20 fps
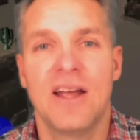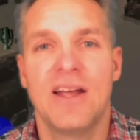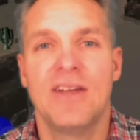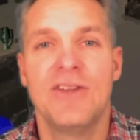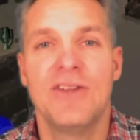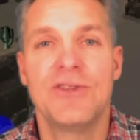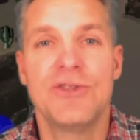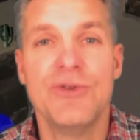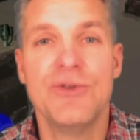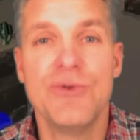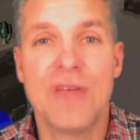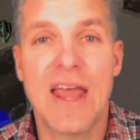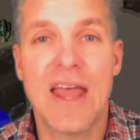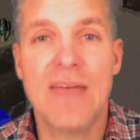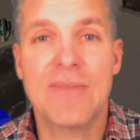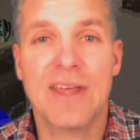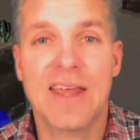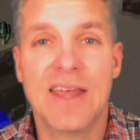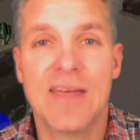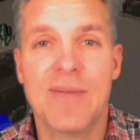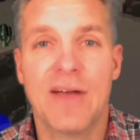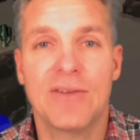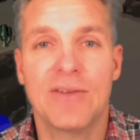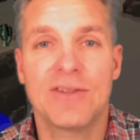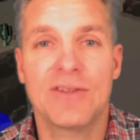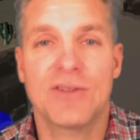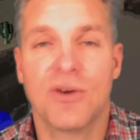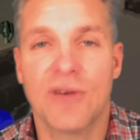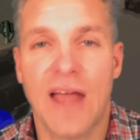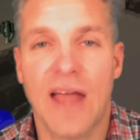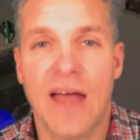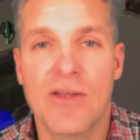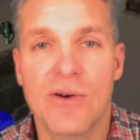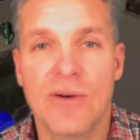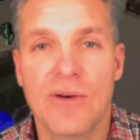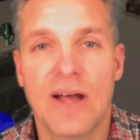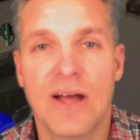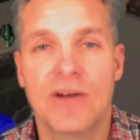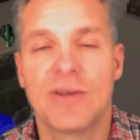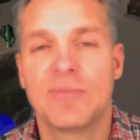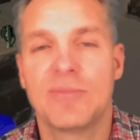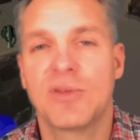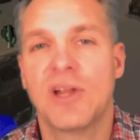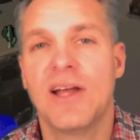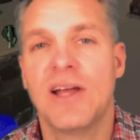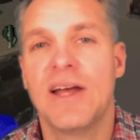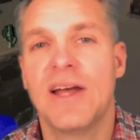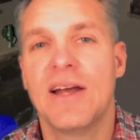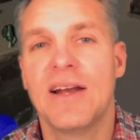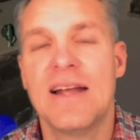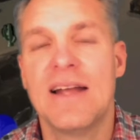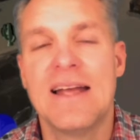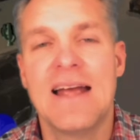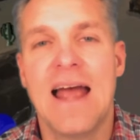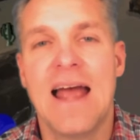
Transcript: this new game that came out. Let's all gather around and play it.